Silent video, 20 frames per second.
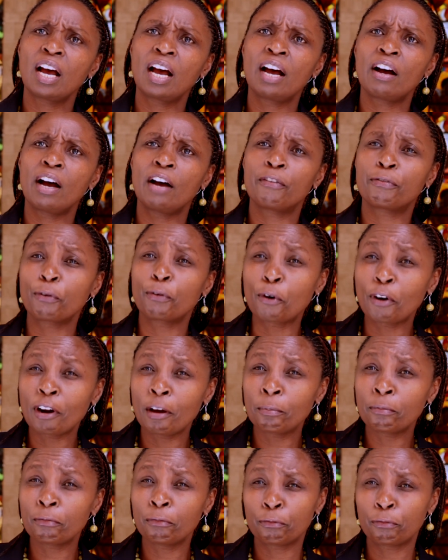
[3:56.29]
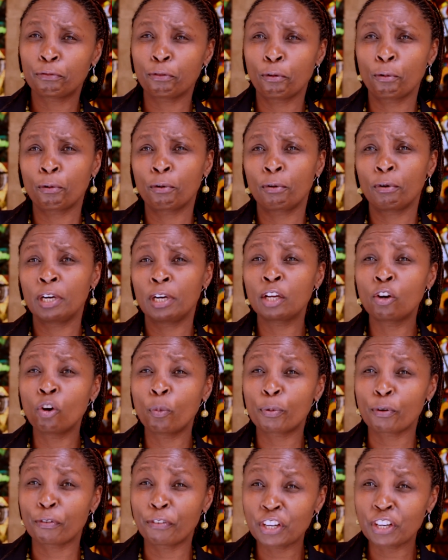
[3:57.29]
a forum for
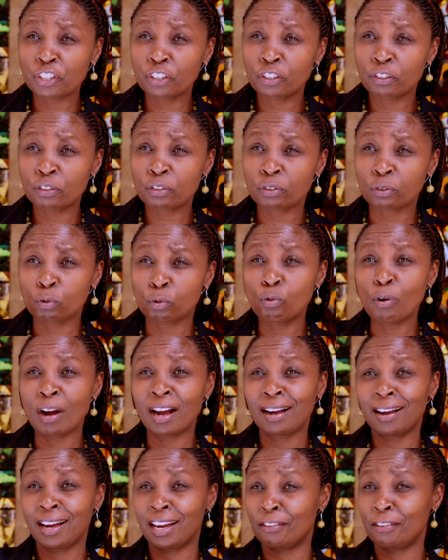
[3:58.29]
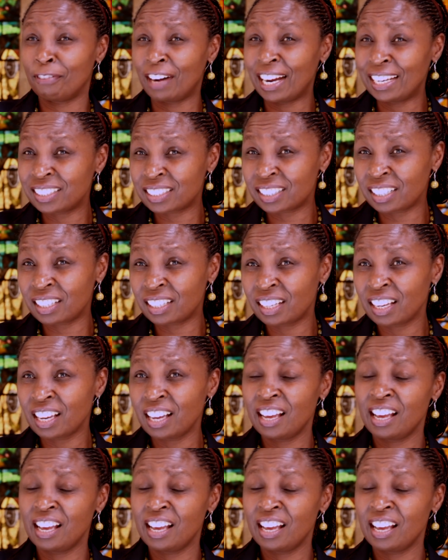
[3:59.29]
legal professionals who are advising